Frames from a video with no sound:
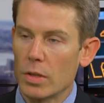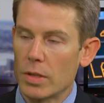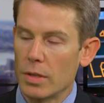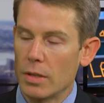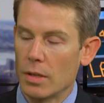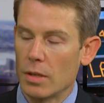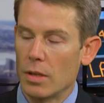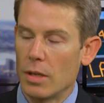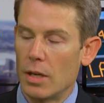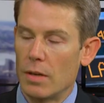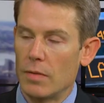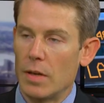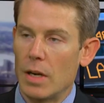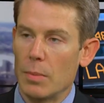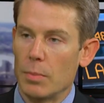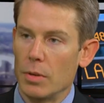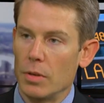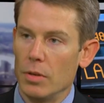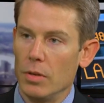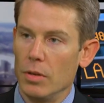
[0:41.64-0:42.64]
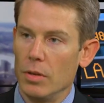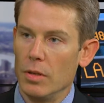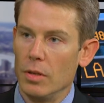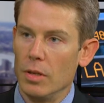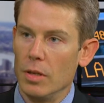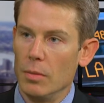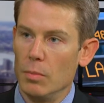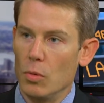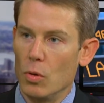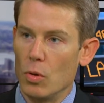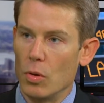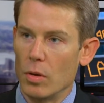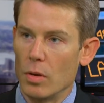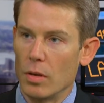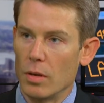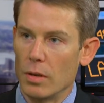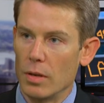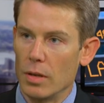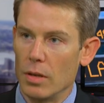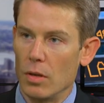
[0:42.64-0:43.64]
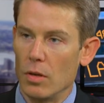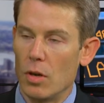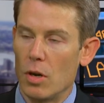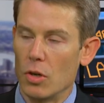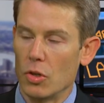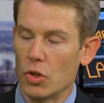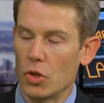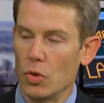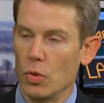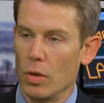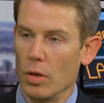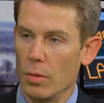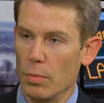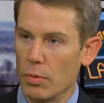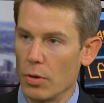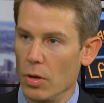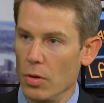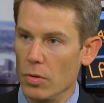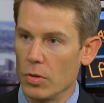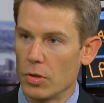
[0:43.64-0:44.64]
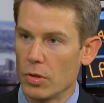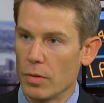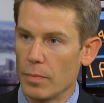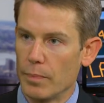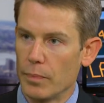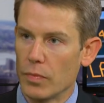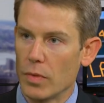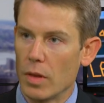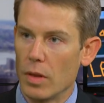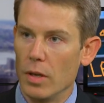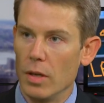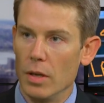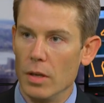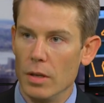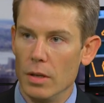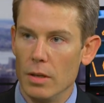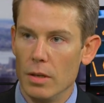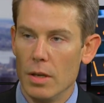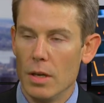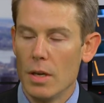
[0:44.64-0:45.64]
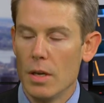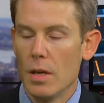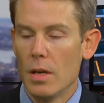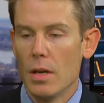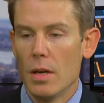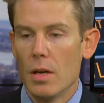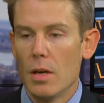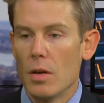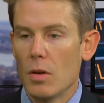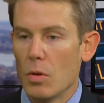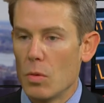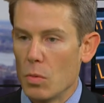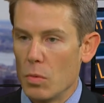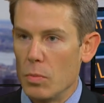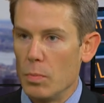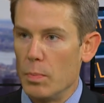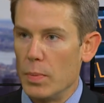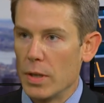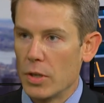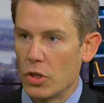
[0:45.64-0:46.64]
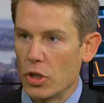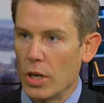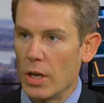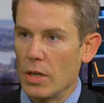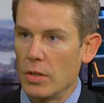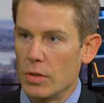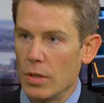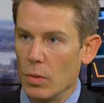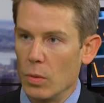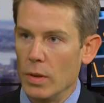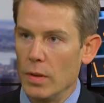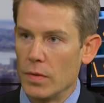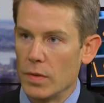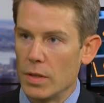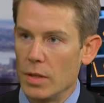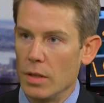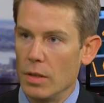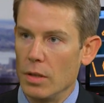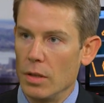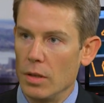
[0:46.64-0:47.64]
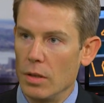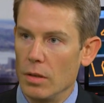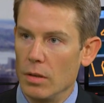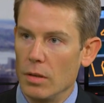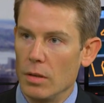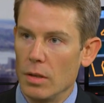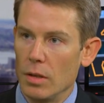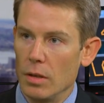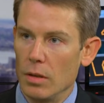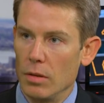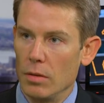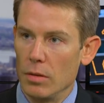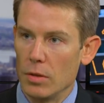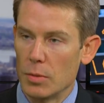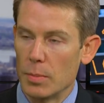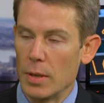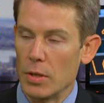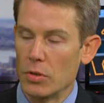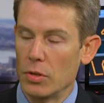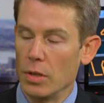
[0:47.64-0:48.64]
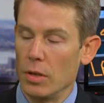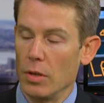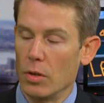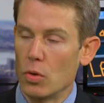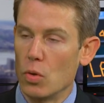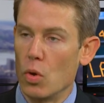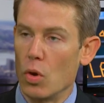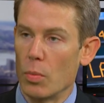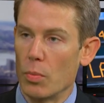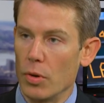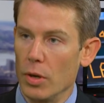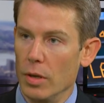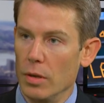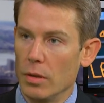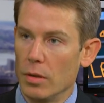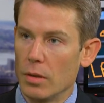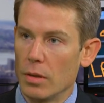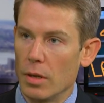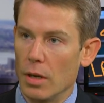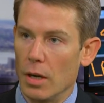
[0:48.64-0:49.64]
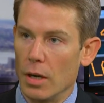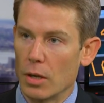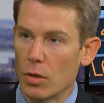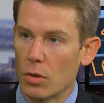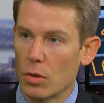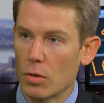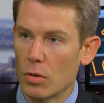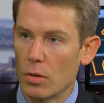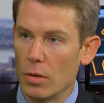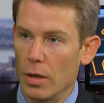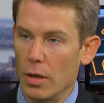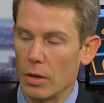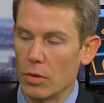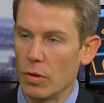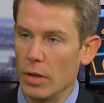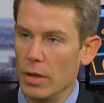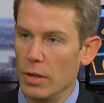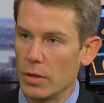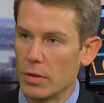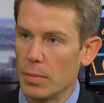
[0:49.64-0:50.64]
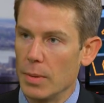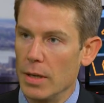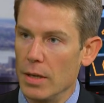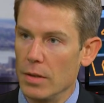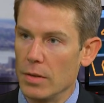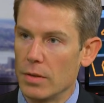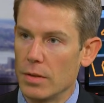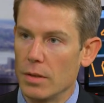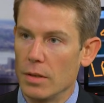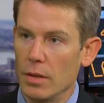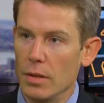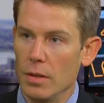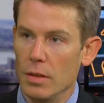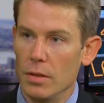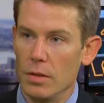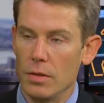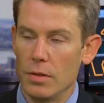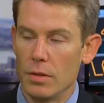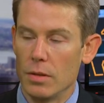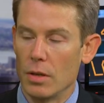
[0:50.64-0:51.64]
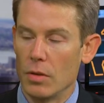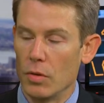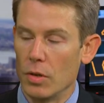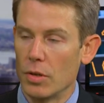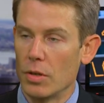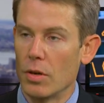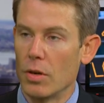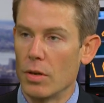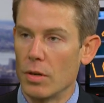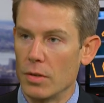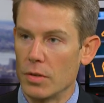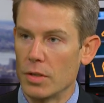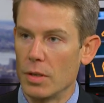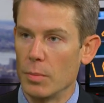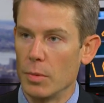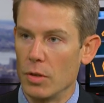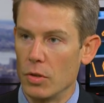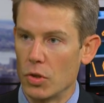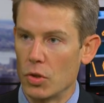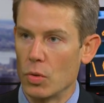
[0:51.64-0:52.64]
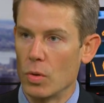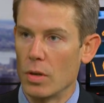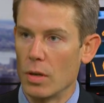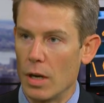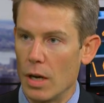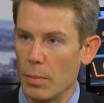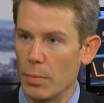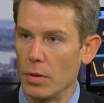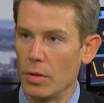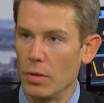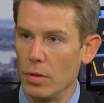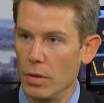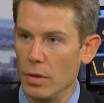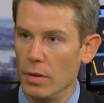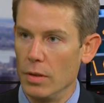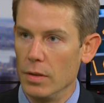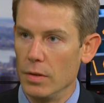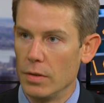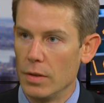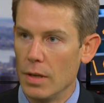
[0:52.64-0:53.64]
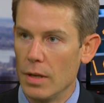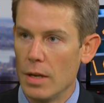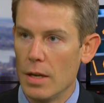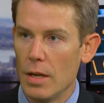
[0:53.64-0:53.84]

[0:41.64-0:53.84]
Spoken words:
seeing a lot of opportunity more in a long-short approach. The big change that we've seen in especially in the corporate credit space is a return of some of the short opportunities.